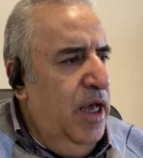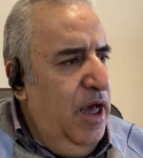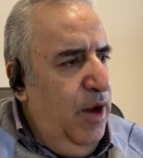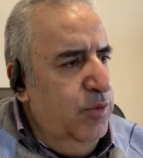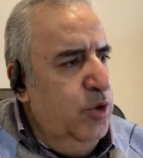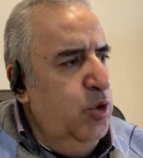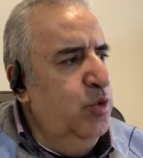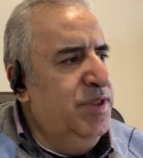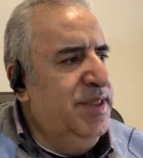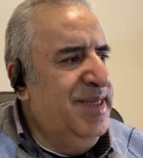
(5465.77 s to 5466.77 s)
how to
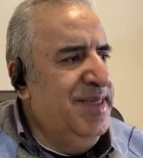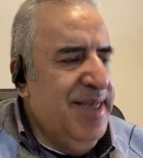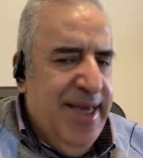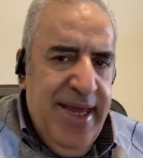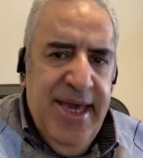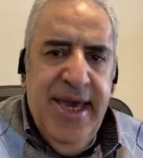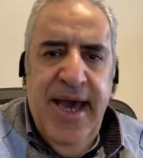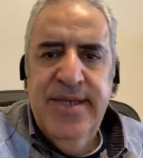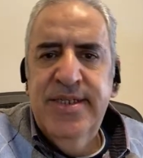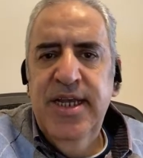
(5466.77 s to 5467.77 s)
use
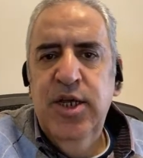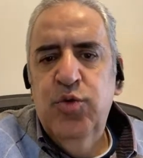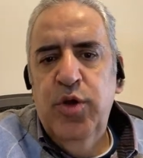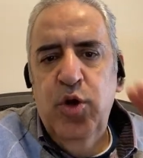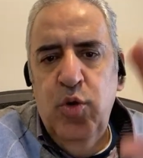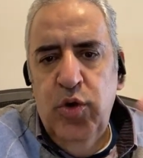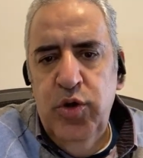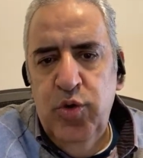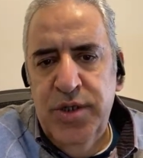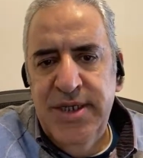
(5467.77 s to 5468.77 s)
screencasting to
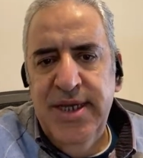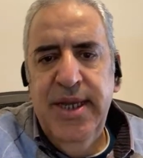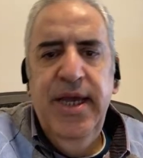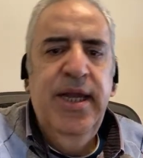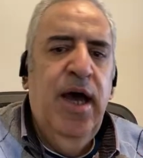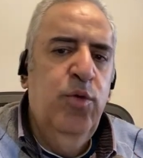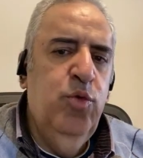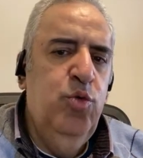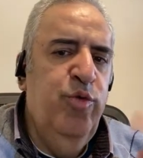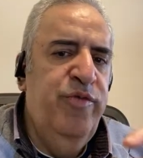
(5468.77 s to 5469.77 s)
record your screen, how
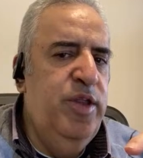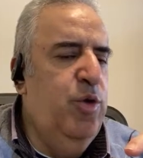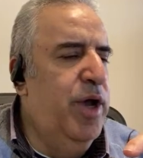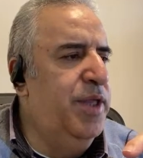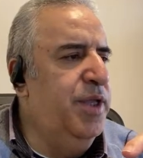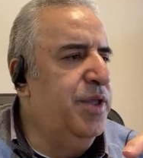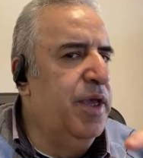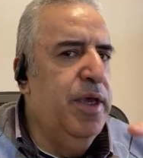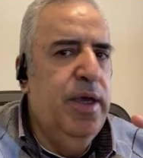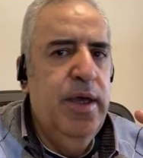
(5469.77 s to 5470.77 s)
to do video
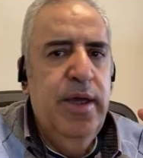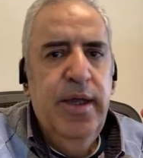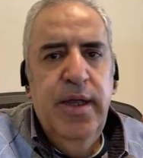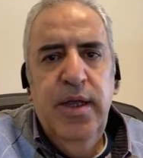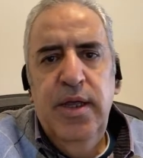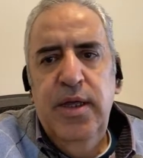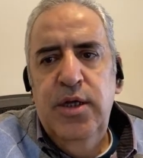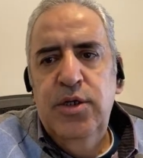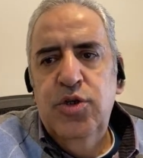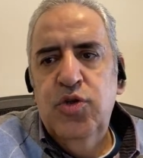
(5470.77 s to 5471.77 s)
editing.
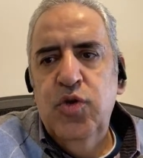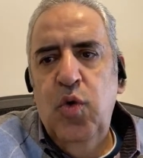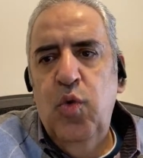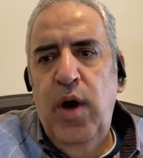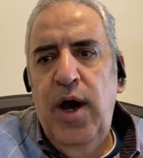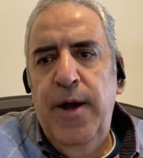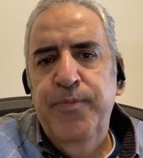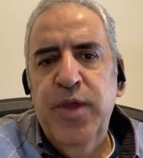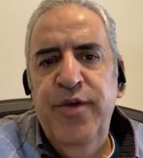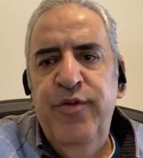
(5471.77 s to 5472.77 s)
So
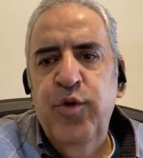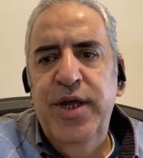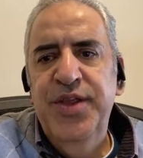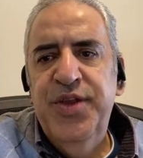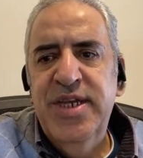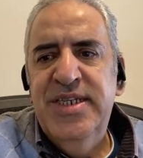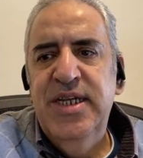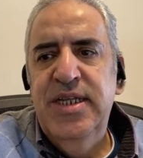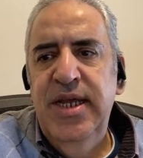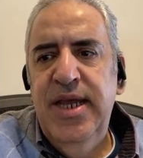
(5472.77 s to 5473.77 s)
if you're
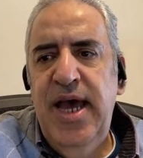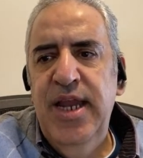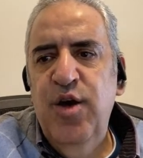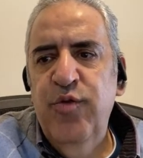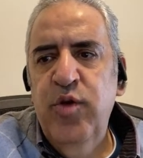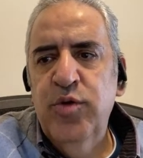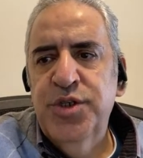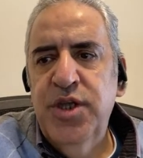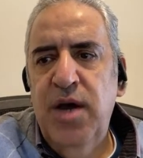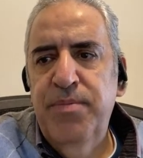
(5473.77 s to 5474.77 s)
interested in any of
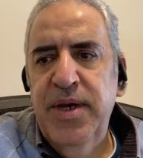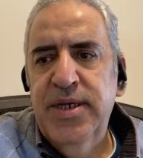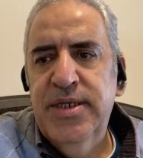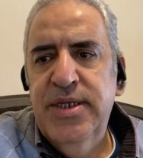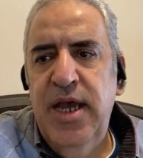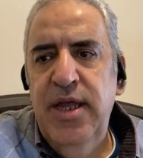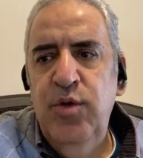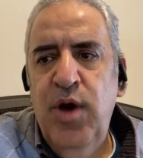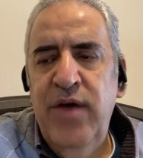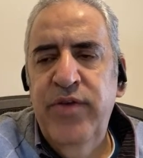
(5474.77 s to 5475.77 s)
those topics and
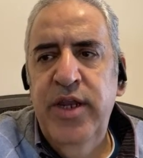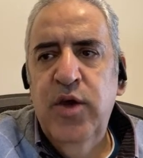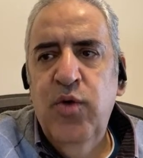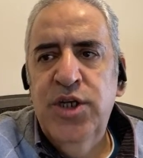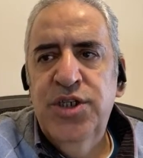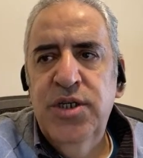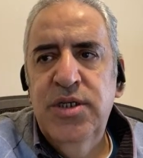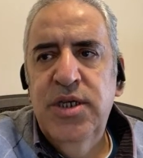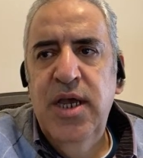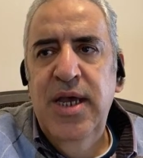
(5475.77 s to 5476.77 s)
you have any
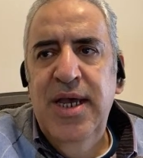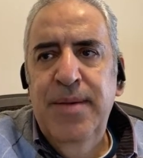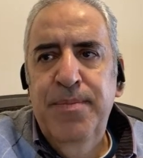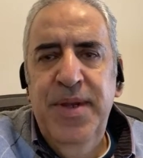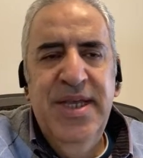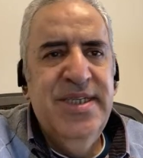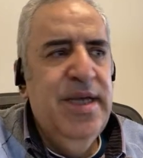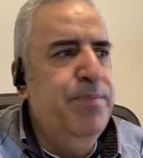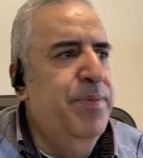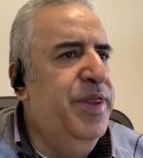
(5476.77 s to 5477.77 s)
questions, please
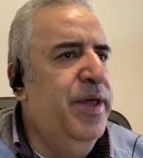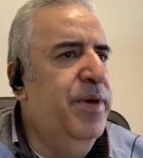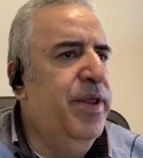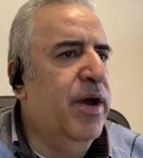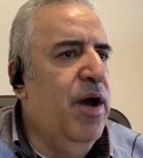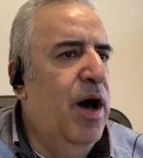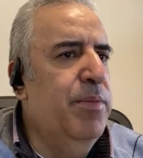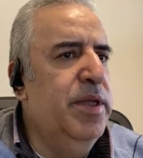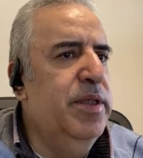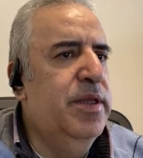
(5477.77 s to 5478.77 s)
submit them in a
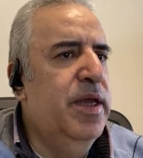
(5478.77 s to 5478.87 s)
comment